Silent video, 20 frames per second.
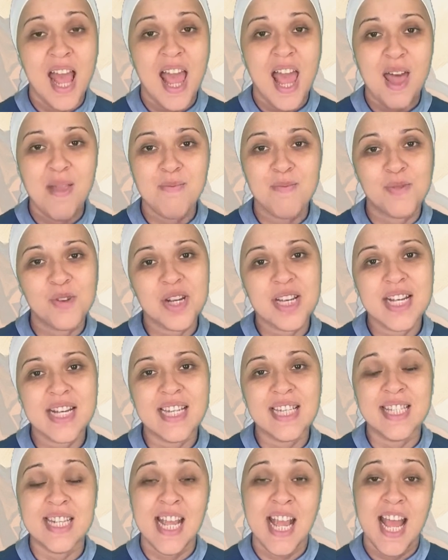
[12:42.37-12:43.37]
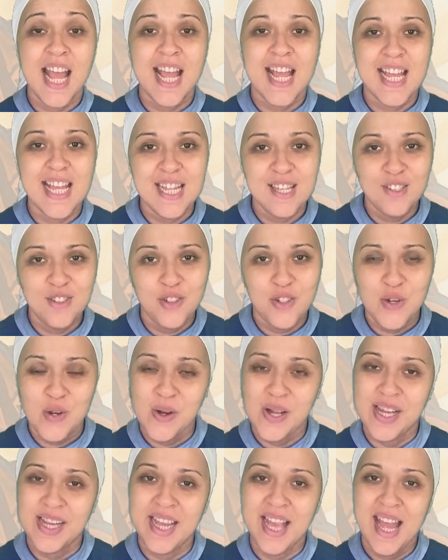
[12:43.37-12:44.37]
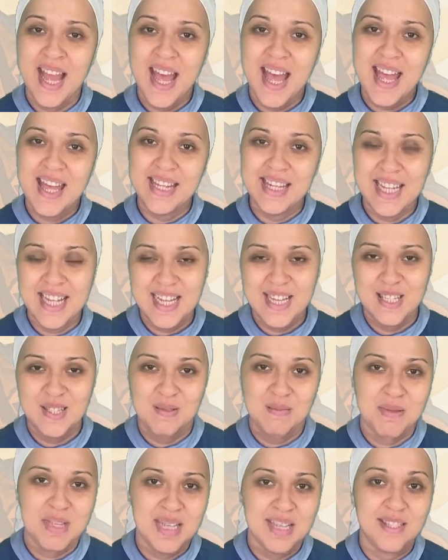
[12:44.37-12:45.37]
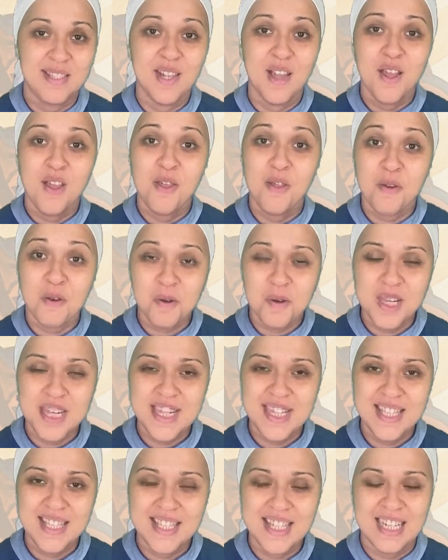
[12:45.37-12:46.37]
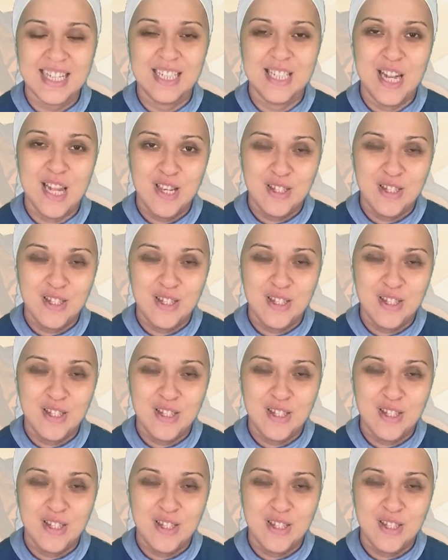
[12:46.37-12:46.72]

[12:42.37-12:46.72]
and bring us His joy and His peace through His Son,